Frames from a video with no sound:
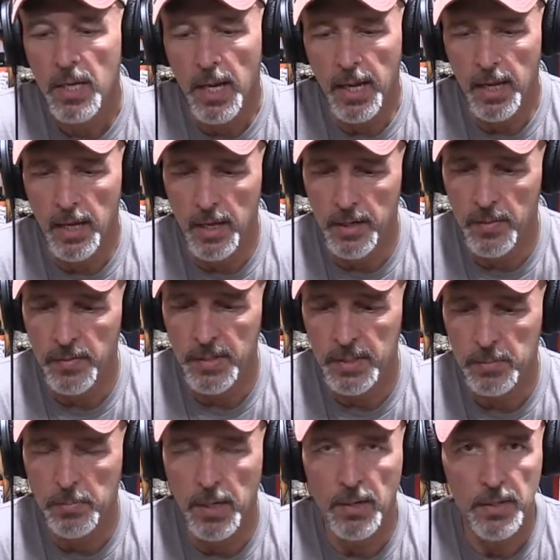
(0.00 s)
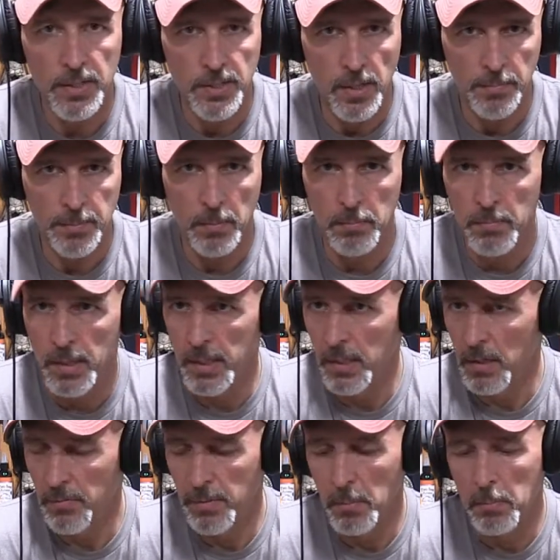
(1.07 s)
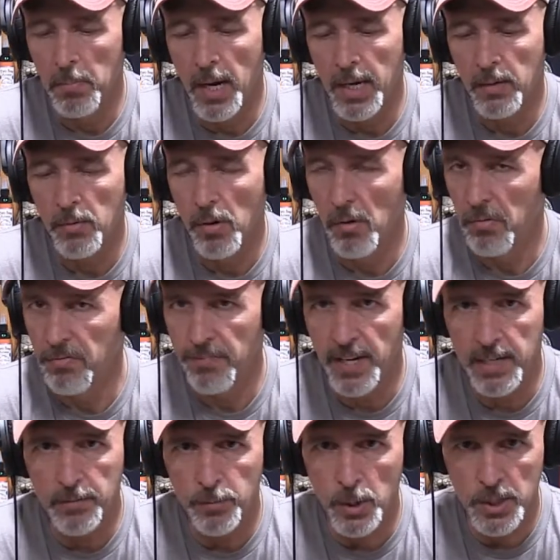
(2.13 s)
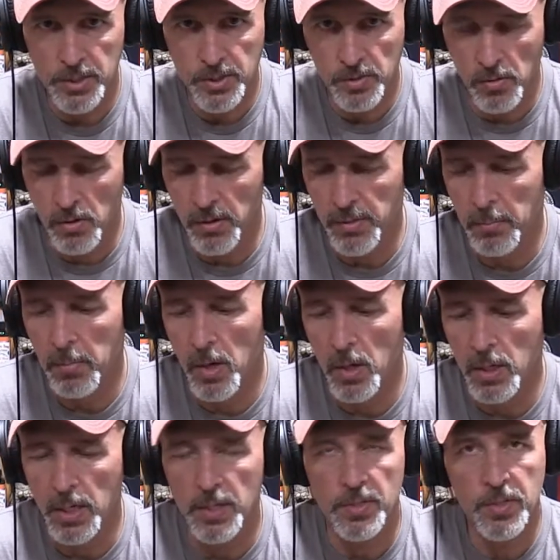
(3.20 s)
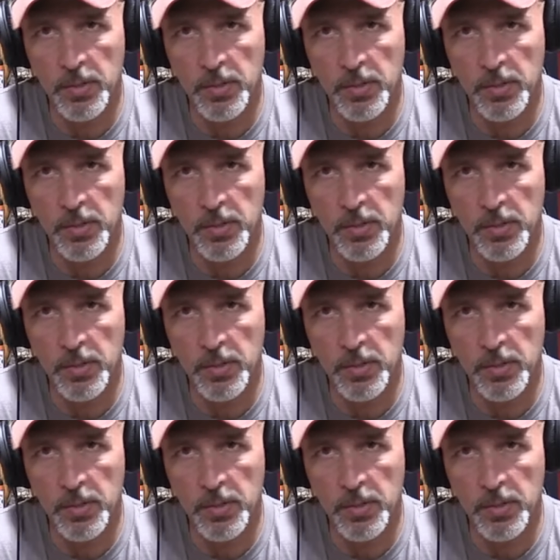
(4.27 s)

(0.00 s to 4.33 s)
And this marries up to many of the micro favorites on the market.